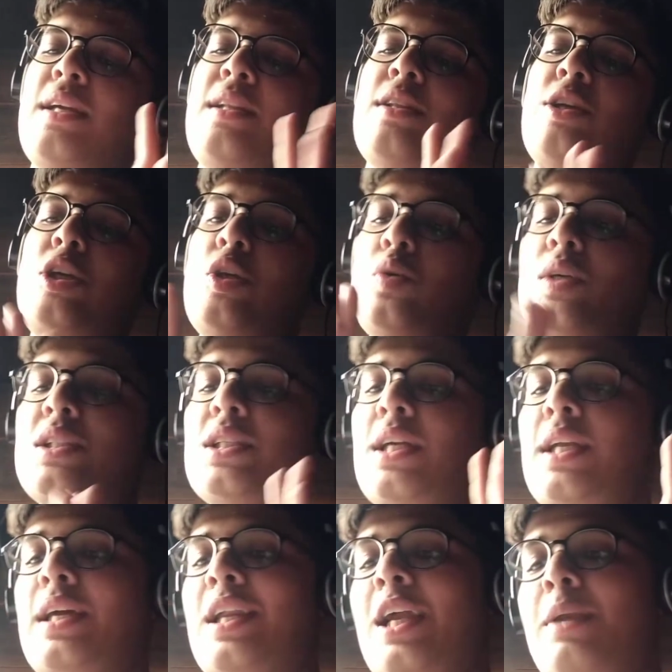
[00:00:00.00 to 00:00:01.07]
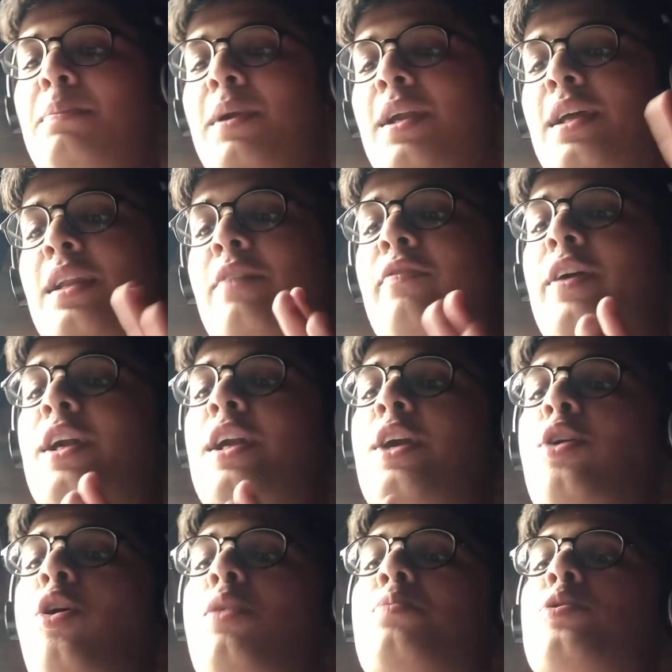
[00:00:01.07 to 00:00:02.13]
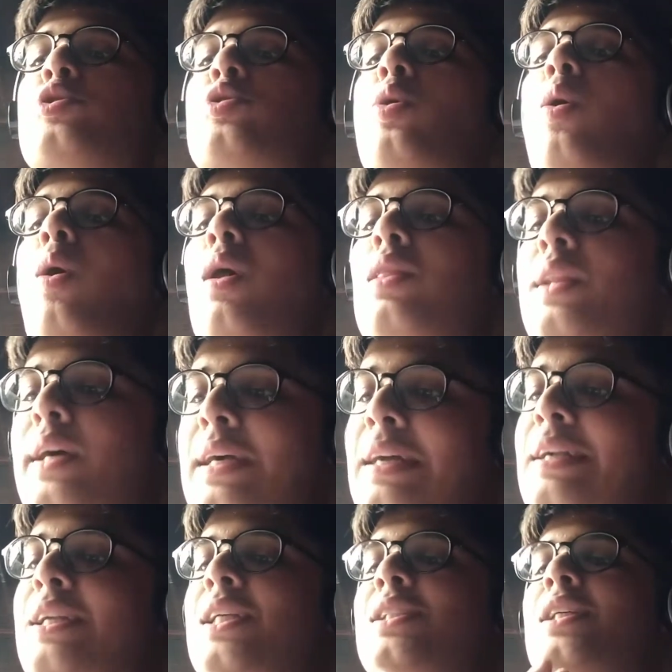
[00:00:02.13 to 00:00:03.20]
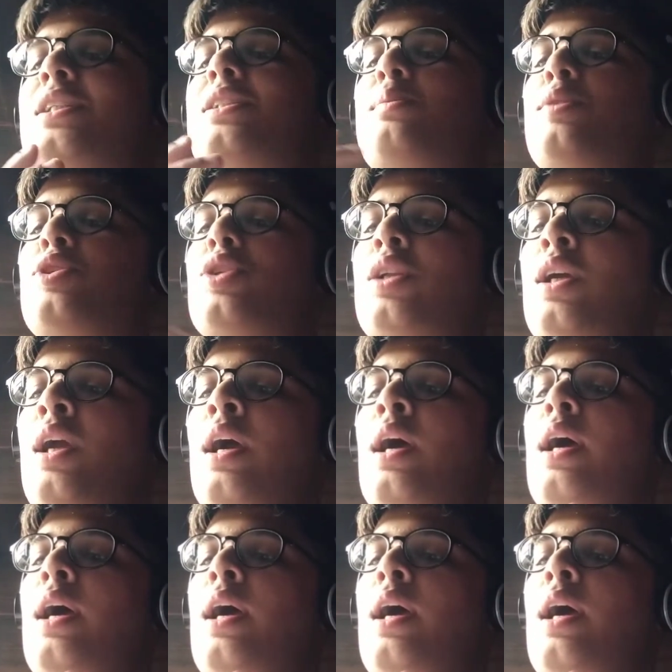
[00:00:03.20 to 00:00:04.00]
in the USA and Great Britain affected almost all the countries, especially